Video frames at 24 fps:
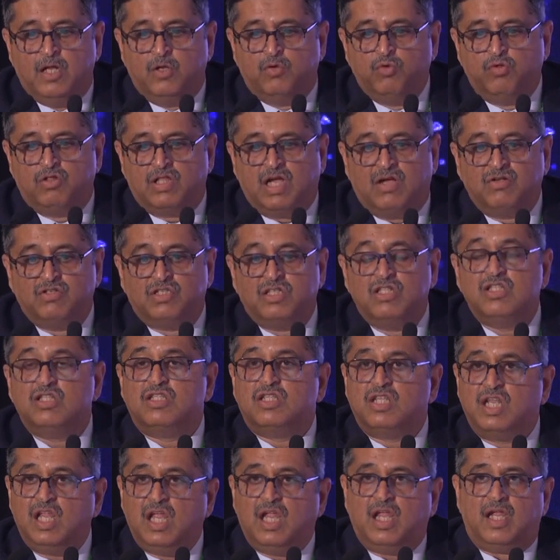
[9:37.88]

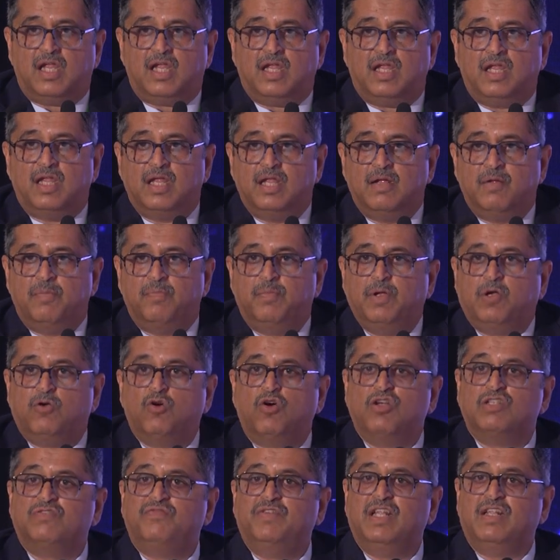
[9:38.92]
2003,
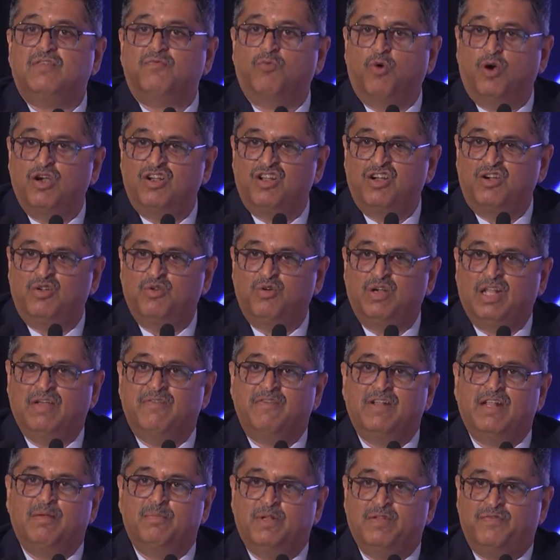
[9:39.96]
because we wanted to
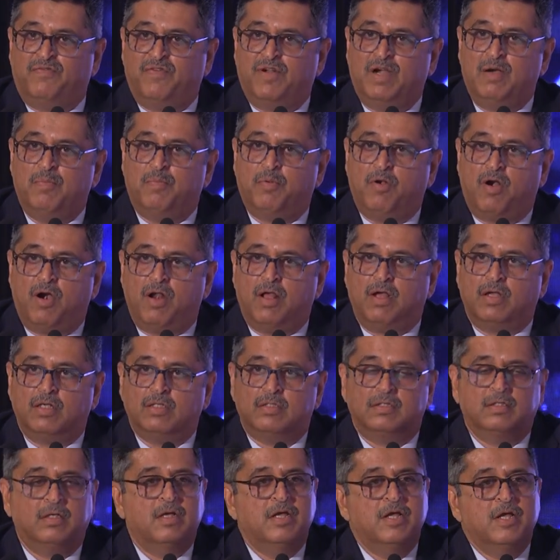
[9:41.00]
develop different
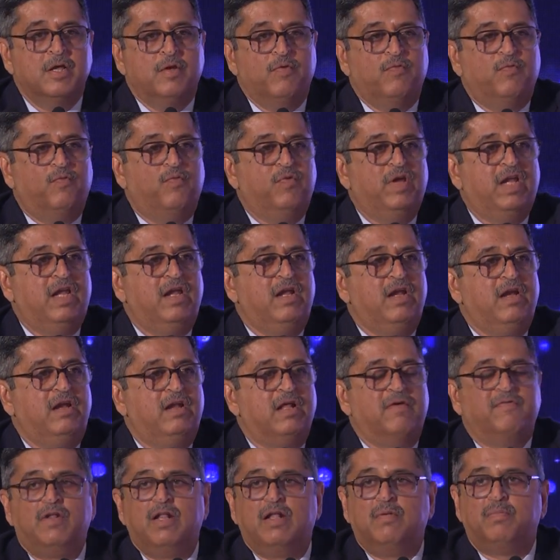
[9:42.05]
products, we
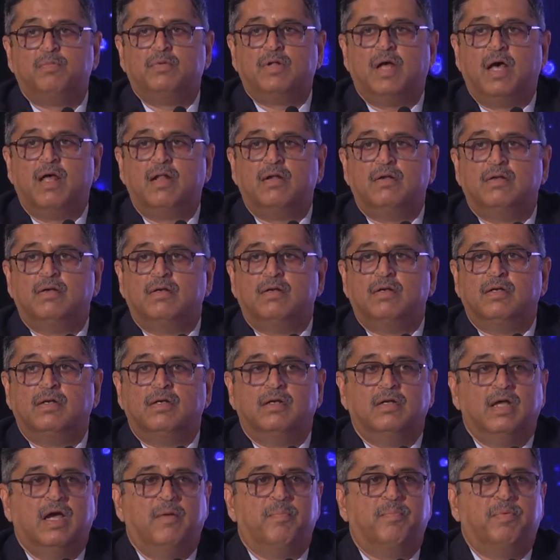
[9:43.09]
developed a
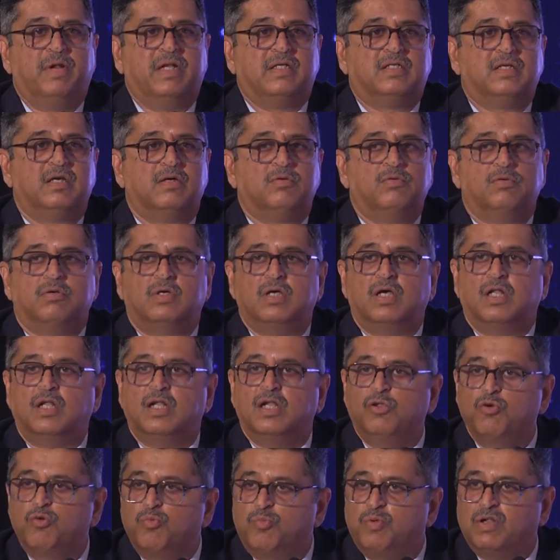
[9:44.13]
pressure cooker, a
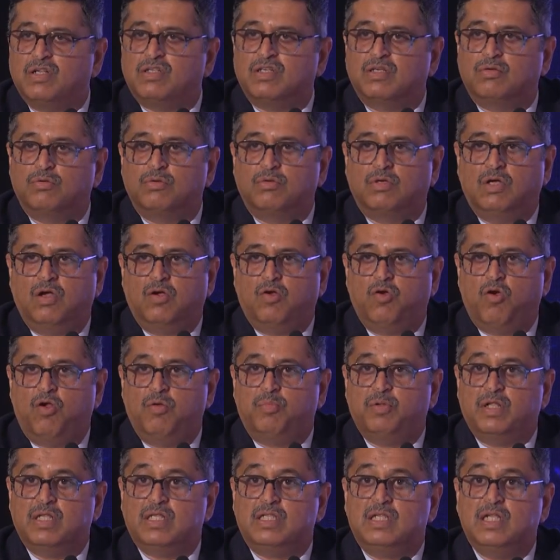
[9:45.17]
new pressure cooker called
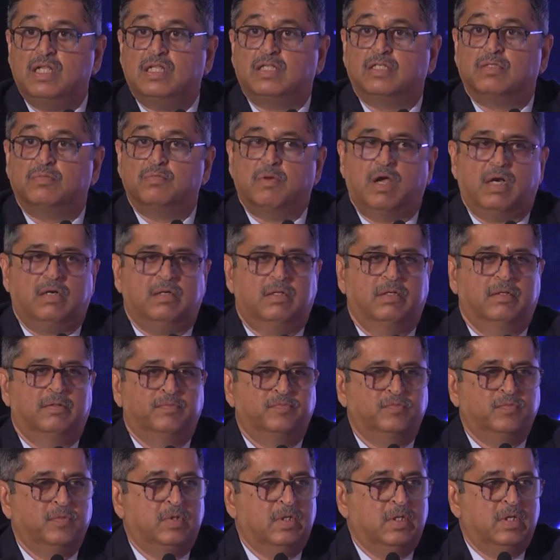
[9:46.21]
Prestige Smart.
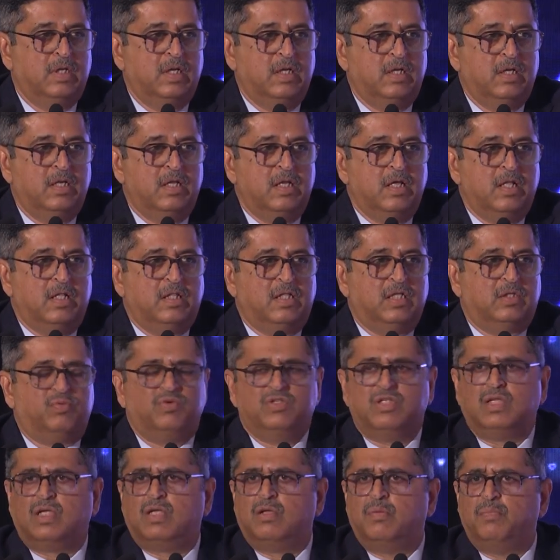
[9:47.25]
This
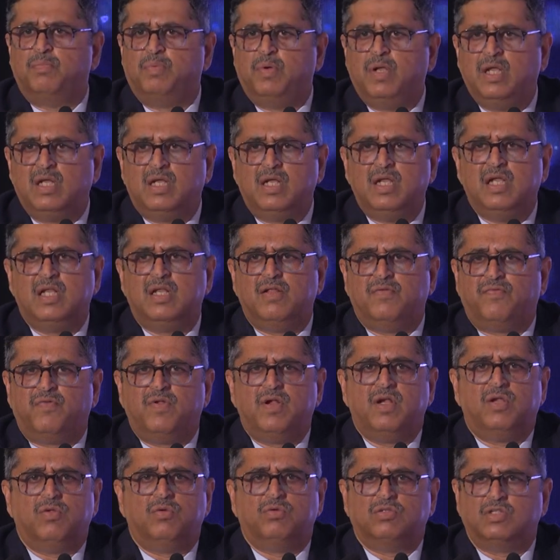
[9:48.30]
was a completely
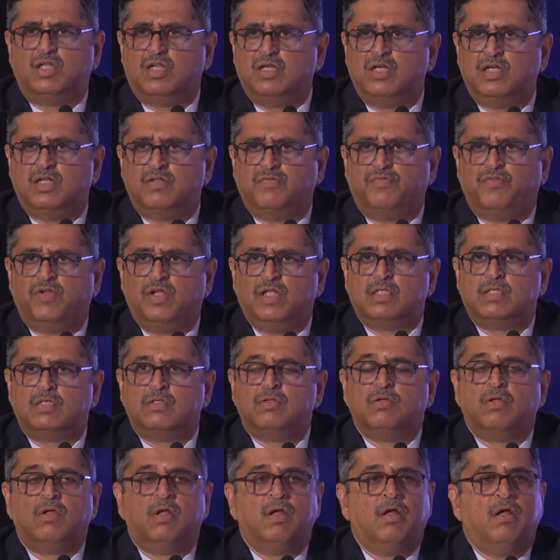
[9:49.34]
different user interface,
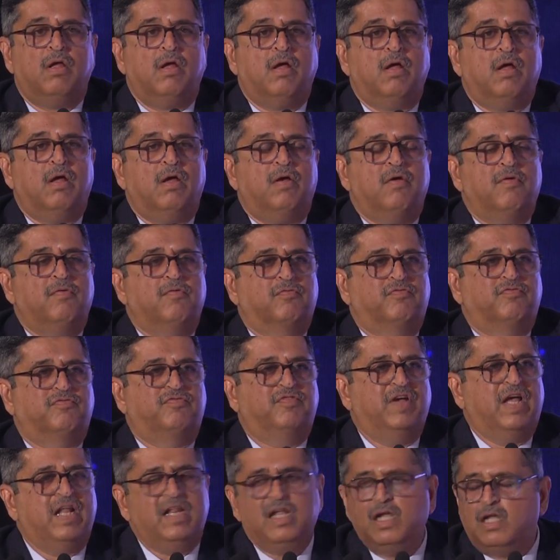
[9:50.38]

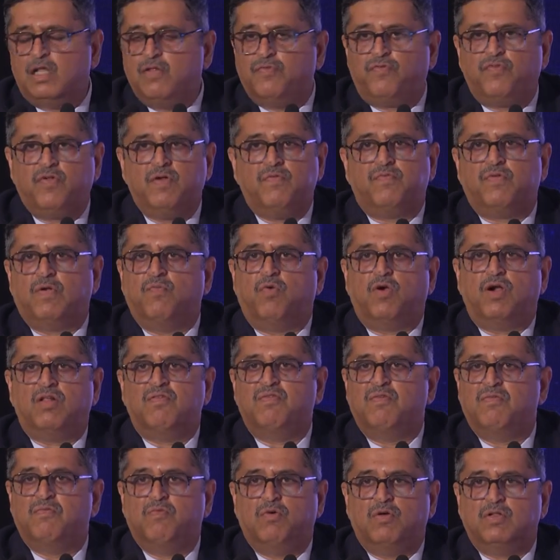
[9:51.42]
very different from
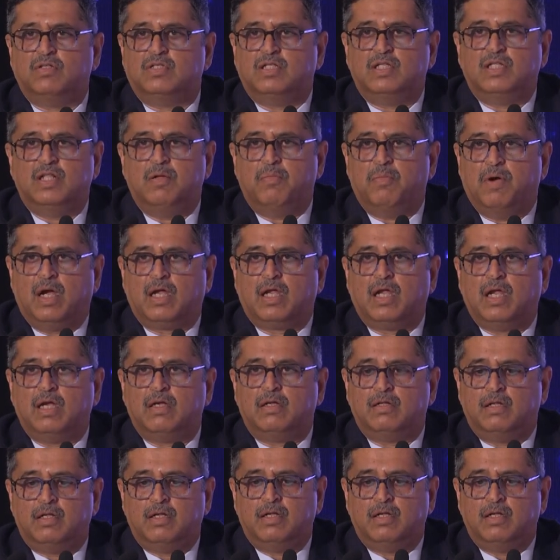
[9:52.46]
whatever was in the market,